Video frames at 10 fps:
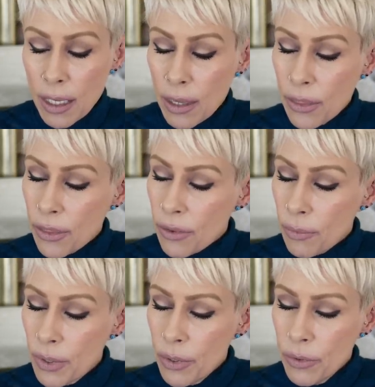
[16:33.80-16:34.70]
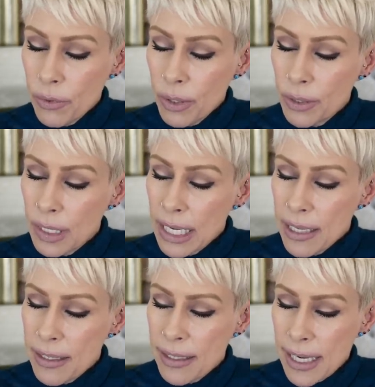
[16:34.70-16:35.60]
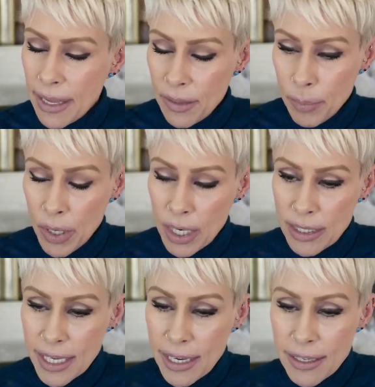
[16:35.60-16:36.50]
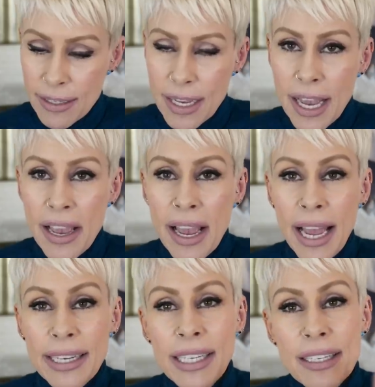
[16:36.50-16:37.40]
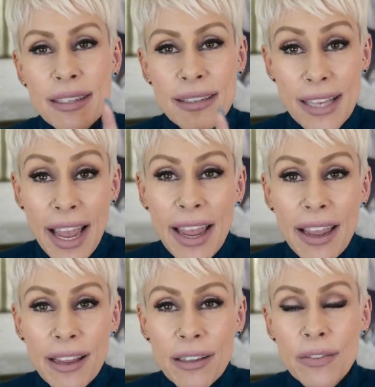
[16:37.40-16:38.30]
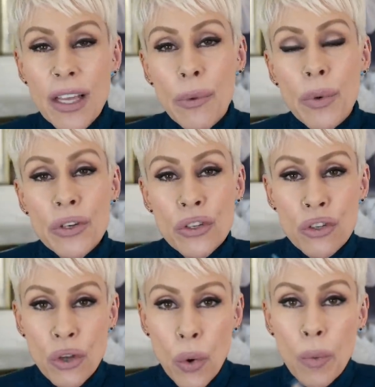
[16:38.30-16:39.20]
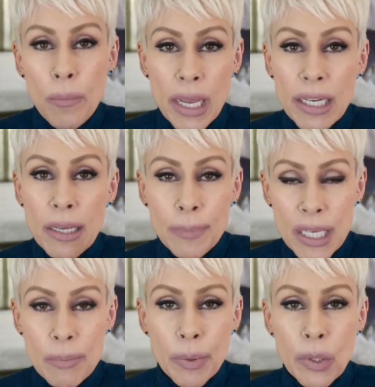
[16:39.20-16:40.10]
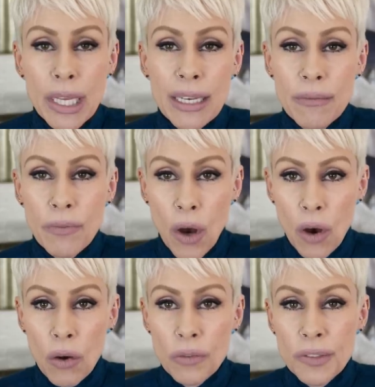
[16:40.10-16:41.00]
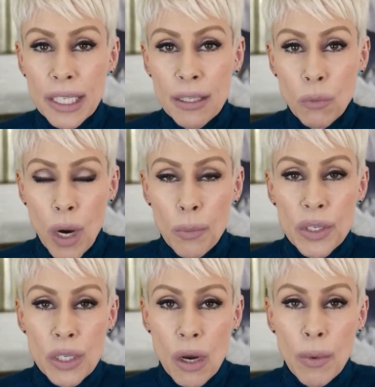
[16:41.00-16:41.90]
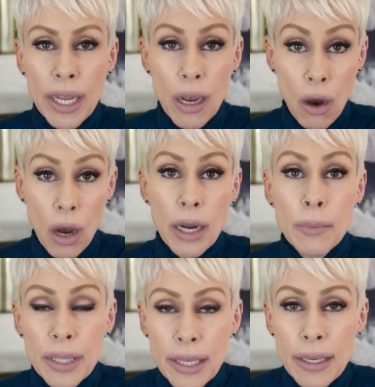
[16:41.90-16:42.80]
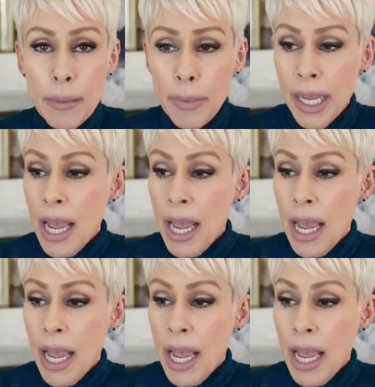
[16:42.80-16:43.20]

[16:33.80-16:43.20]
through his death process, and he's saying there were so many people involved in what was going on with him